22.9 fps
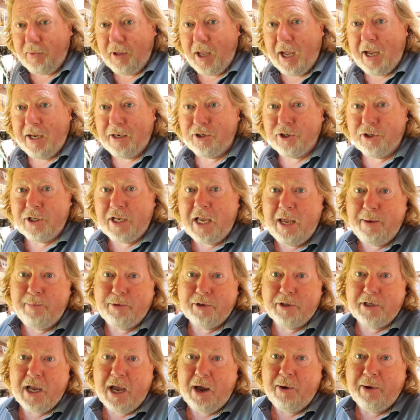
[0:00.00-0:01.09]
and just keep
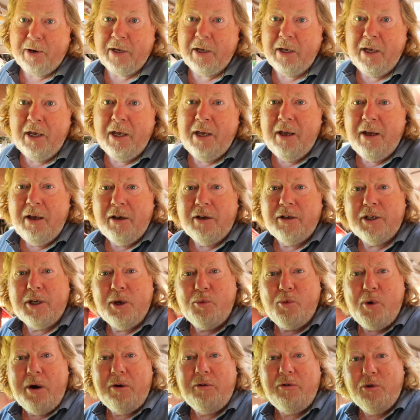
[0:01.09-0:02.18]
us going because it
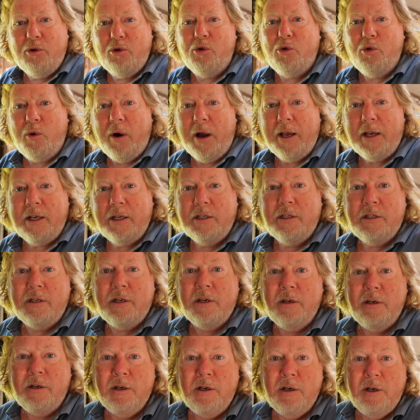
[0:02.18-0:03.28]
won't always
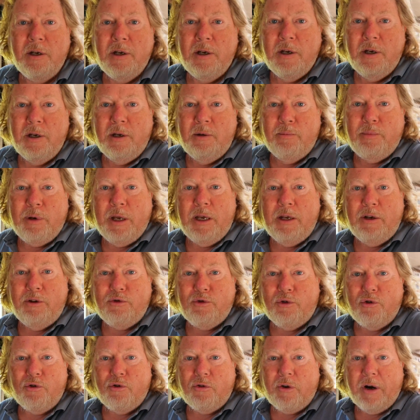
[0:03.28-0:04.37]
be
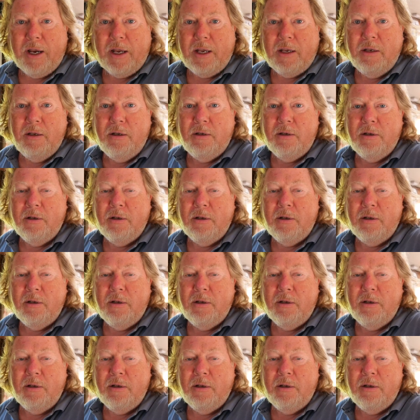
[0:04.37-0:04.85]
drawing